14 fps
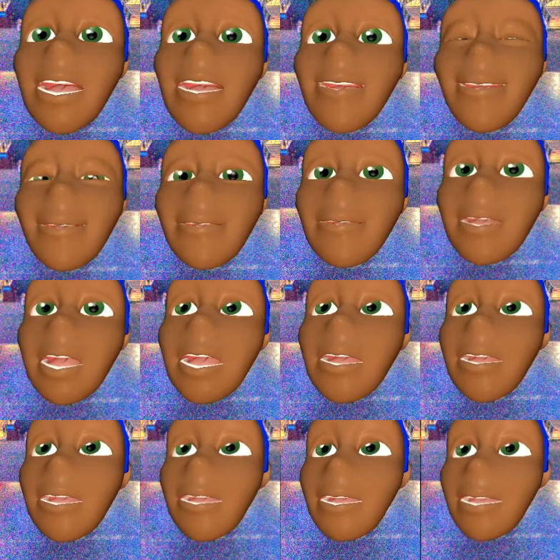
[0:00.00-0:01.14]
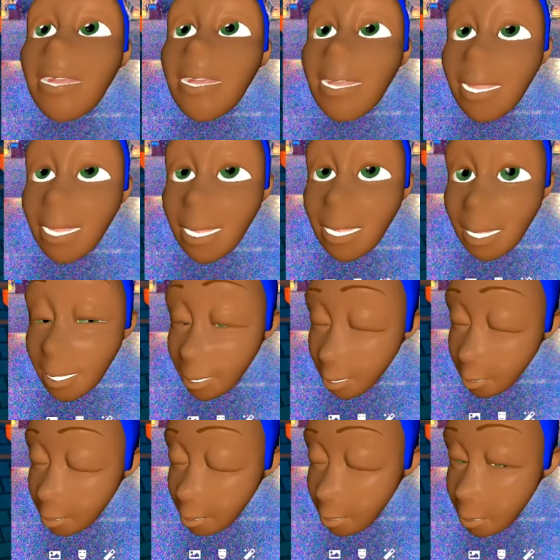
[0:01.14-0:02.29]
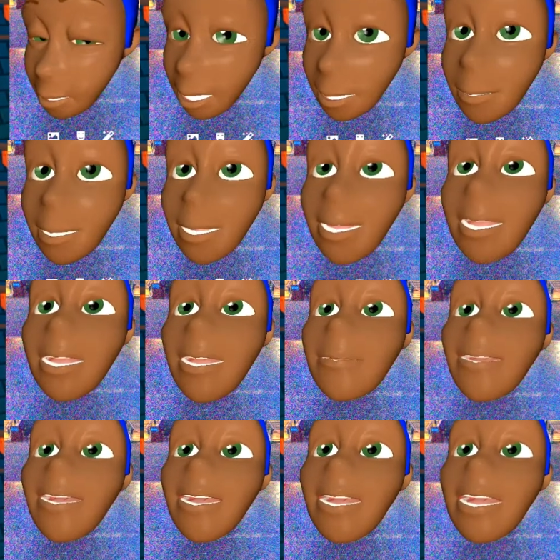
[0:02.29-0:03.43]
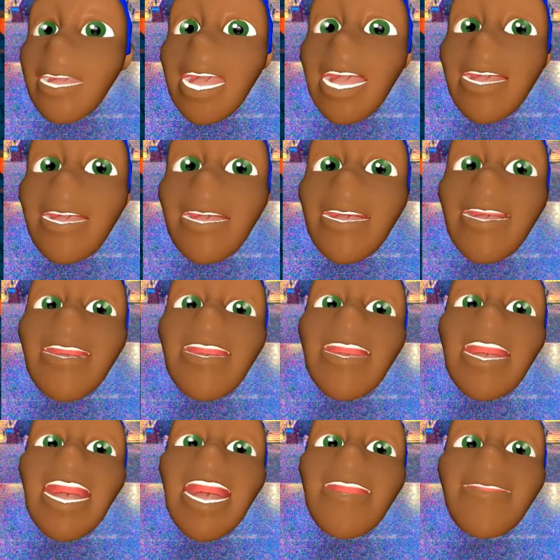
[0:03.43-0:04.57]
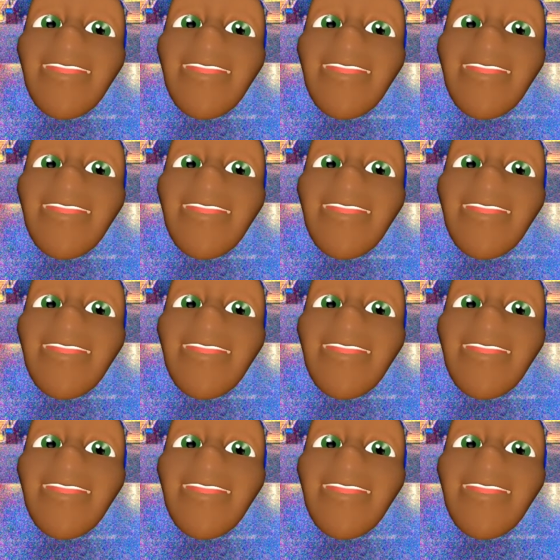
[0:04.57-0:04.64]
as well. And then same here, shift, click. And